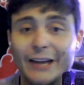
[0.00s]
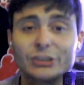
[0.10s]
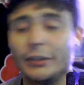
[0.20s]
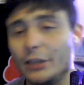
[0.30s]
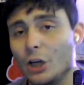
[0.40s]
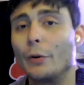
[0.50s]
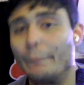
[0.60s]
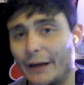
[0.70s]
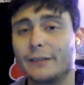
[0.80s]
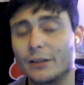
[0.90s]
actually go and
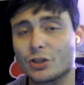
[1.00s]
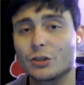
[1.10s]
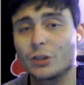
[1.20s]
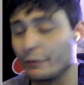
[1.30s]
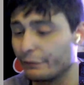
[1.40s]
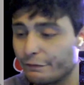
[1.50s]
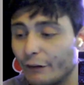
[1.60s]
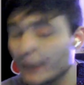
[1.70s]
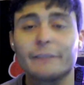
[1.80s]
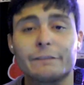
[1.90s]
pay attention to your
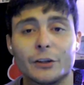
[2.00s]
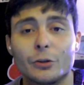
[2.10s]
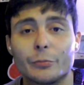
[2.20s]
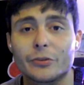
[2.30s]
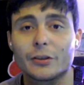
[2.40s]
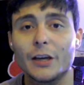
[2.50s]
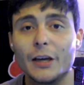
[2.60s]
fucking films,